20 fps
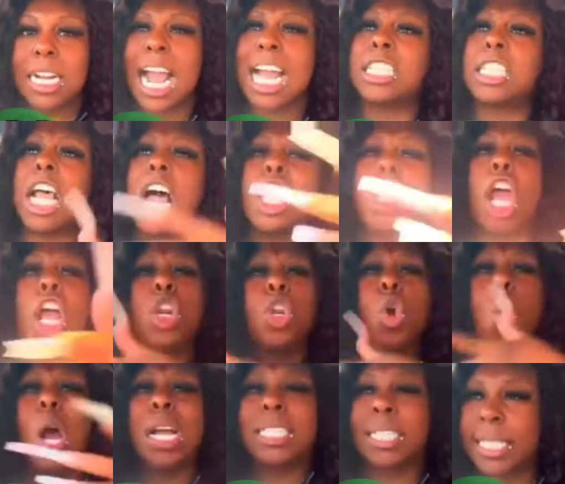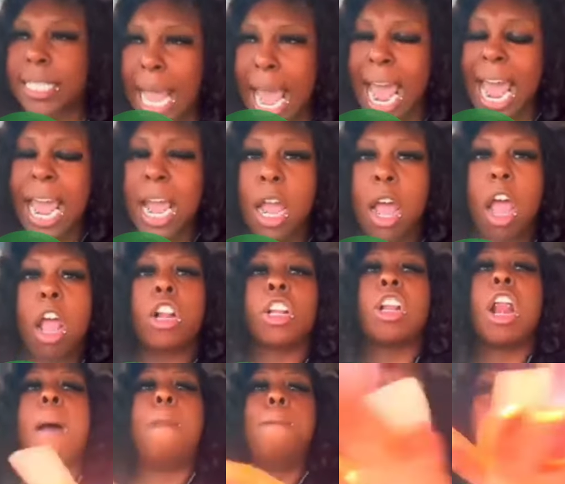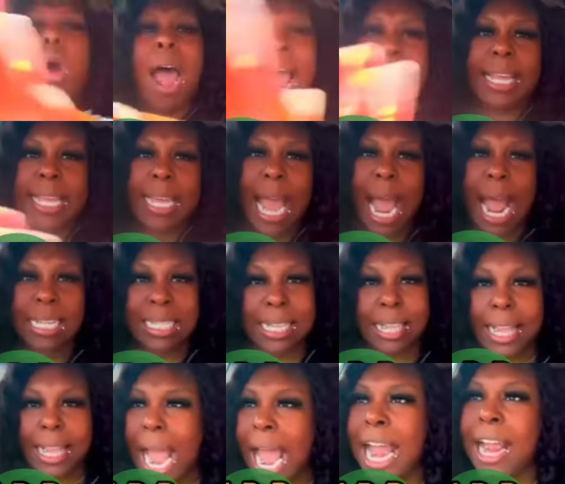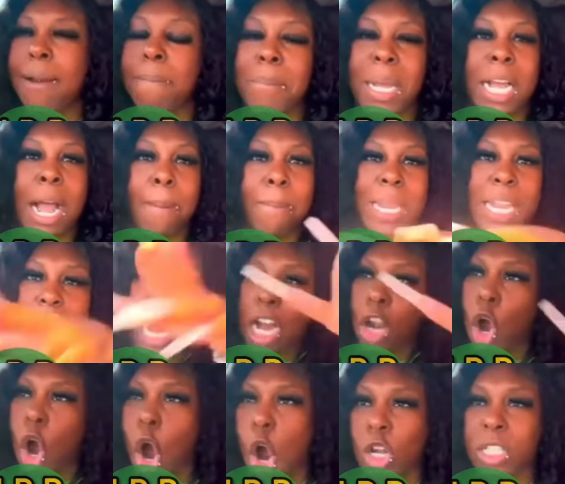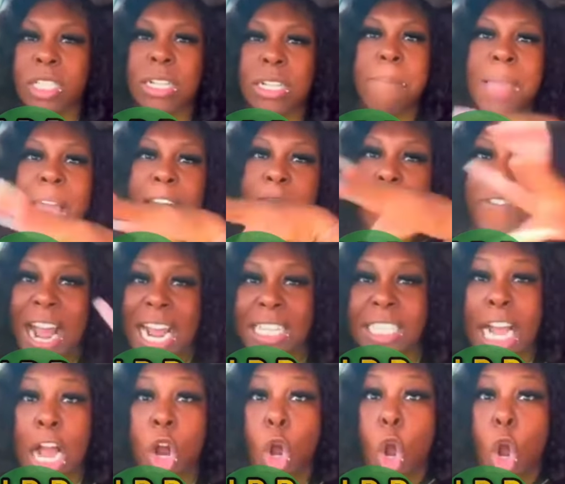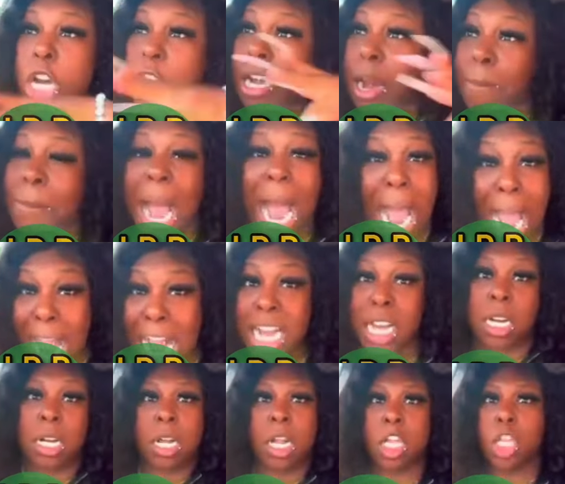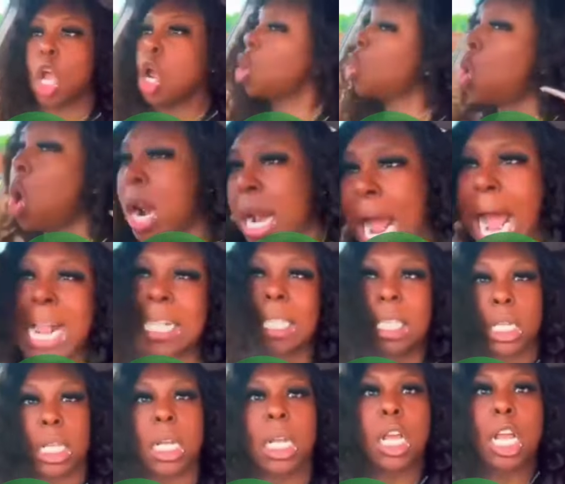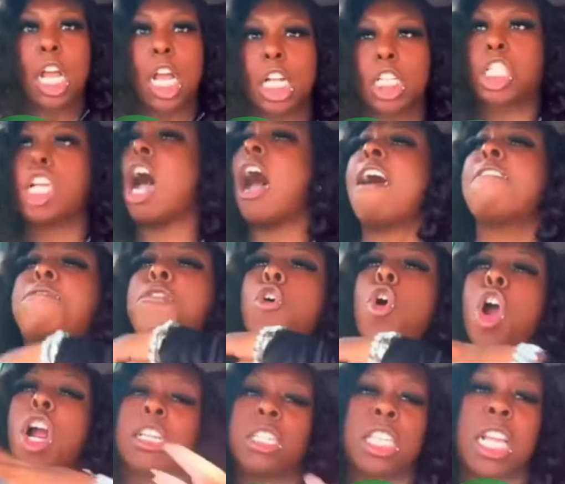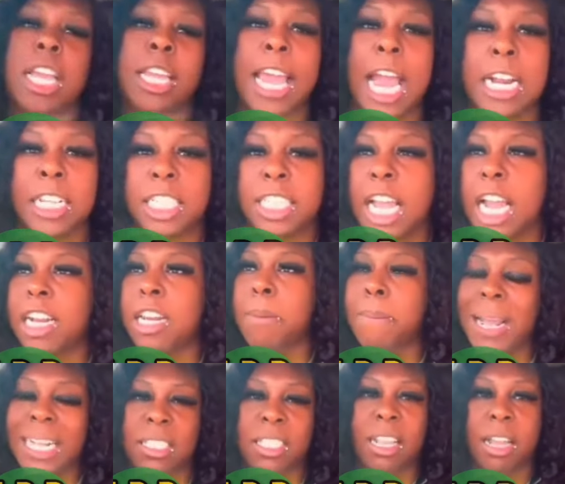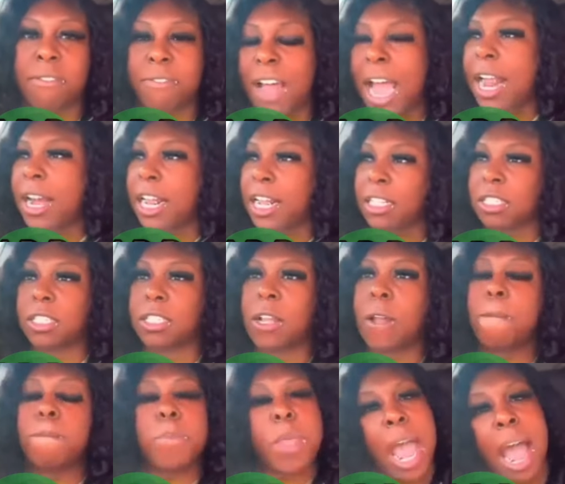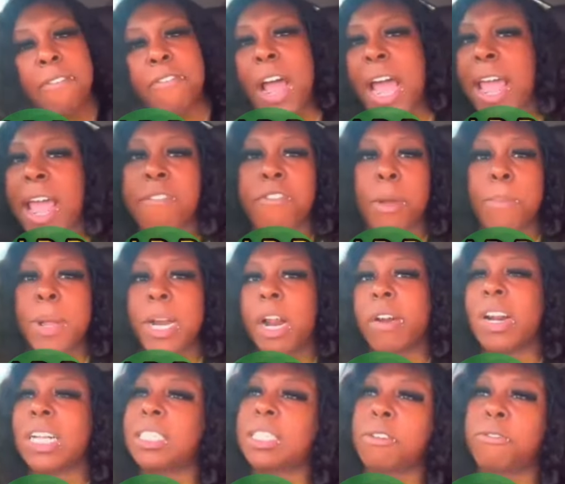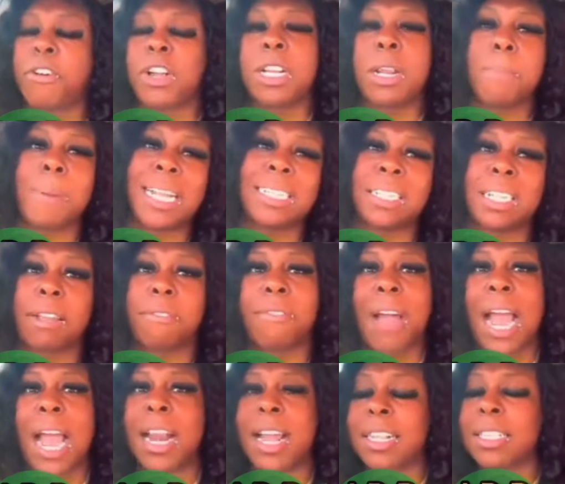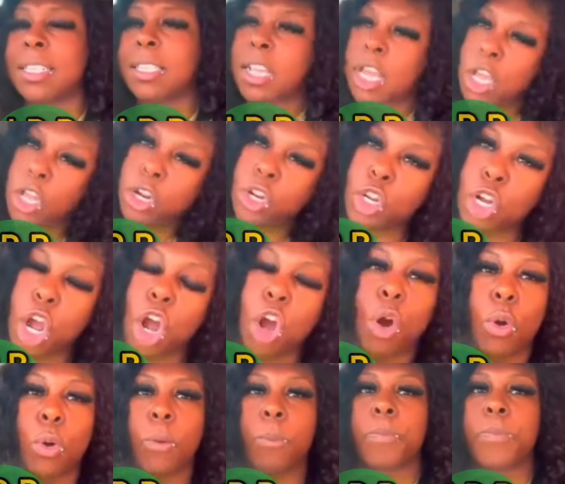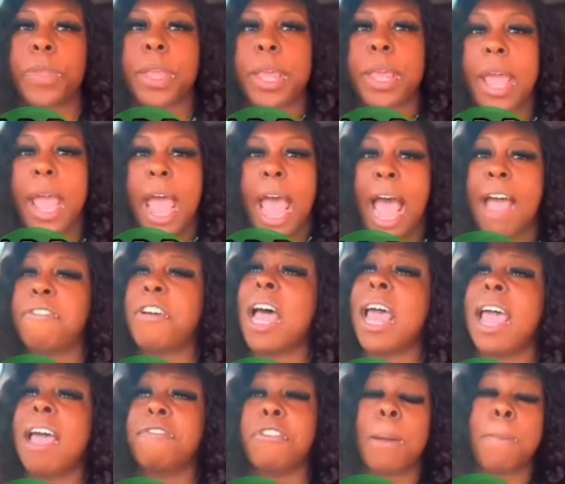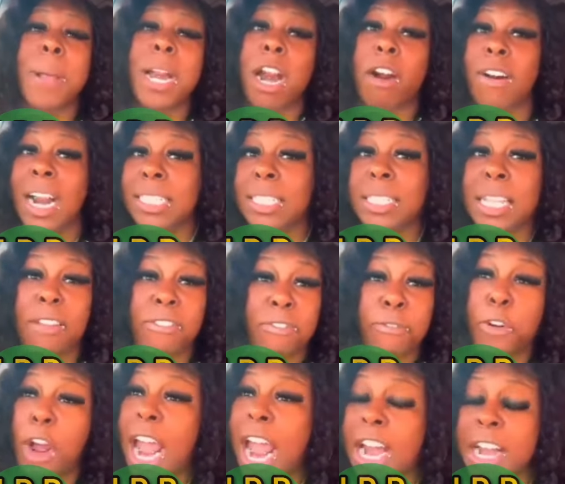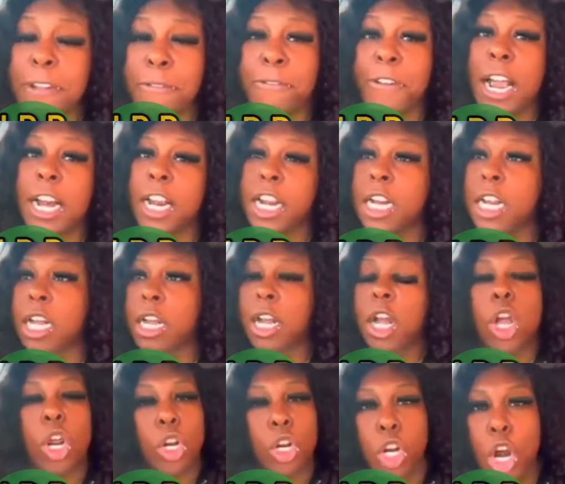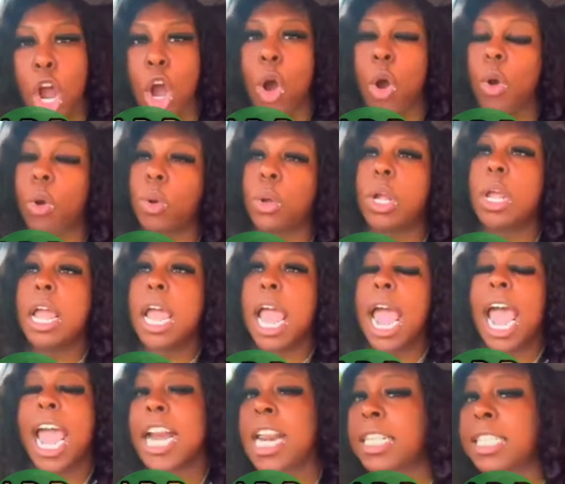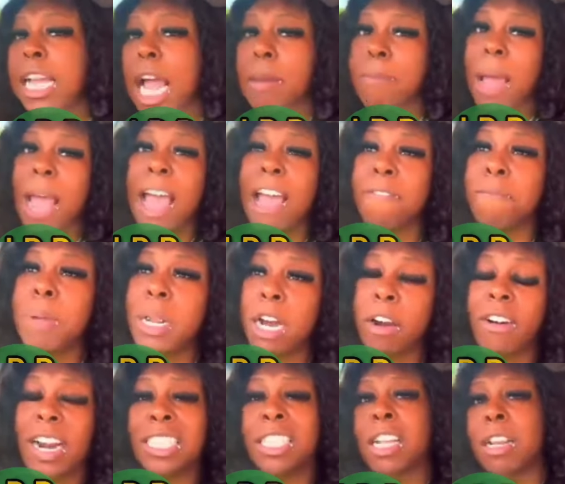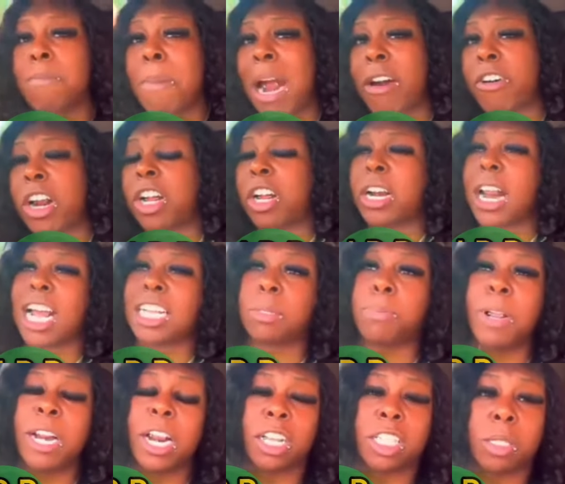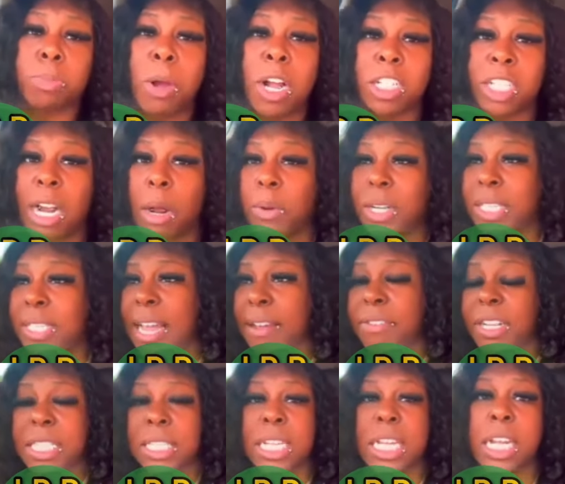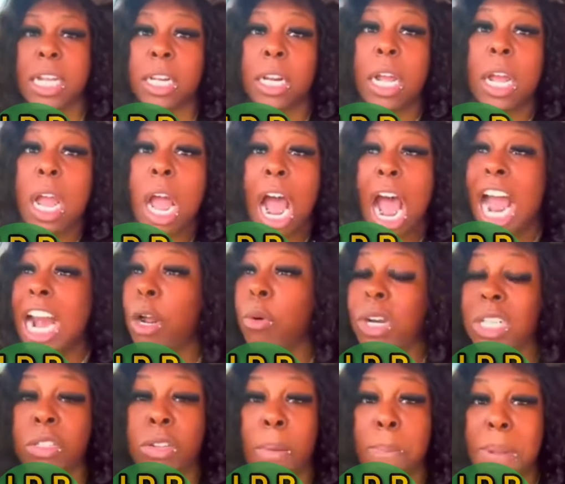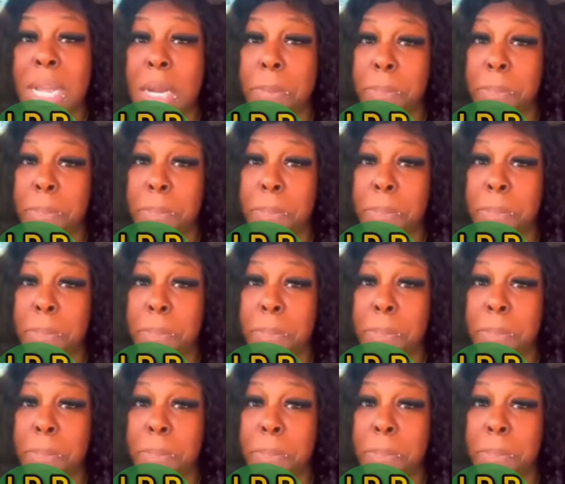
That's how you know, sir. No boy can style me. Come in at the house and me a fight and gun in my hand. You know that. So, of course, he can say domestic violence. Have I ever been arrested for domestic violence? No. Have I ever been arrested for any felony? No. Anytime I have been arrested, my record has been expunged. I was 17 and I was to